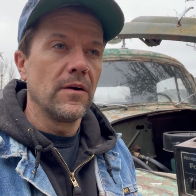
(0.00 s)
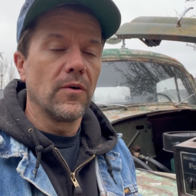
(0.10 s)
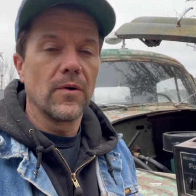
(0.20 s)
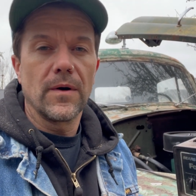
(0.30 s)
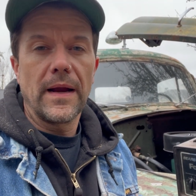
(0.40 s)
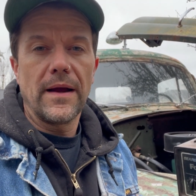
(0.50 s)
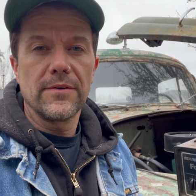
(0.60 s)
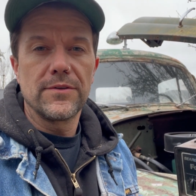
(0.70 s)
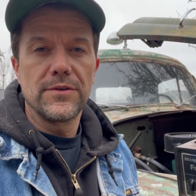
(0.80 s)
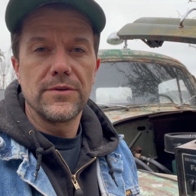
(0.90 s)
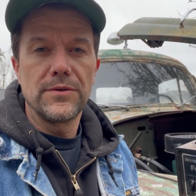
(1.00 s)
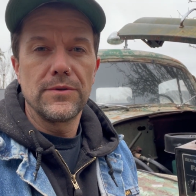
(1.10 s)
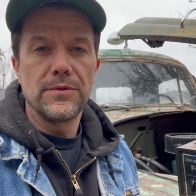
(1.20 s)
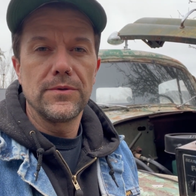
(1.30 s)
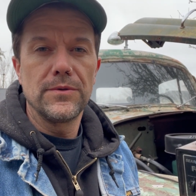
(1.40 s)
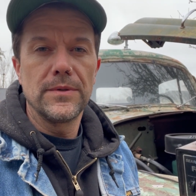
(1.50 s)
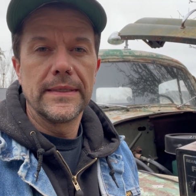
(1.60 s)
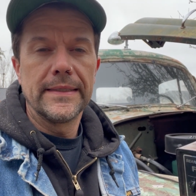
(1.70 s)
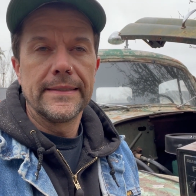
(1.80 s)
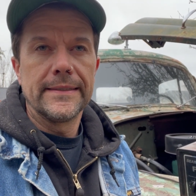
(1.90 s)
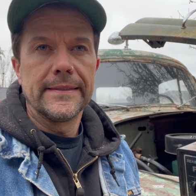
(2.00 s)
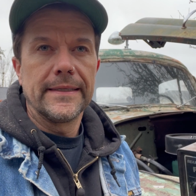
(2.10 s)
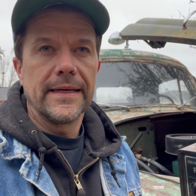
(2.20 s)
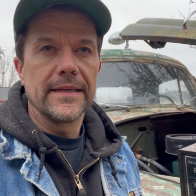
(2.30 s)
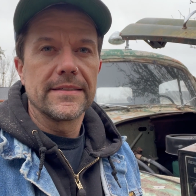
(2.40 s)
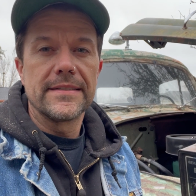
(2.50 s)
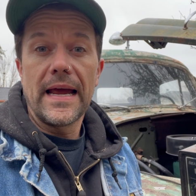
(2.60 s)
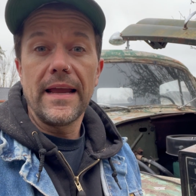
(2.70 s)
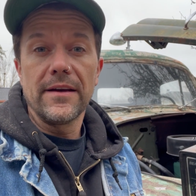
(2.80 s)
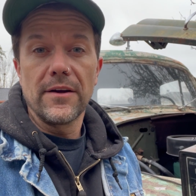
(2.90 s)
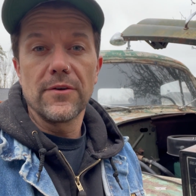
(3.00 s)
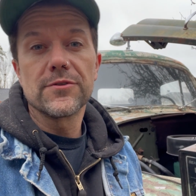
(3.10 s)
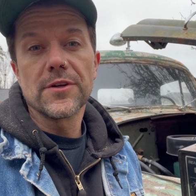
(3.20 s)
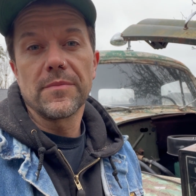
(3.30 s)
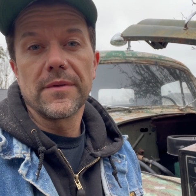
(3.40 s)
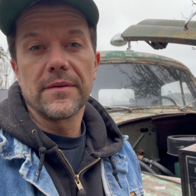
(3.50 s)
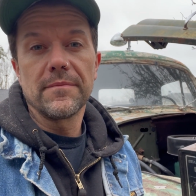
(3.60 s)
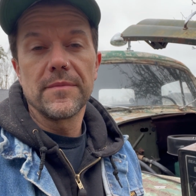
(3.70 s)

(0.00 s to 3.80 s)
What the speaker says: or how to, I guess, diagnose something.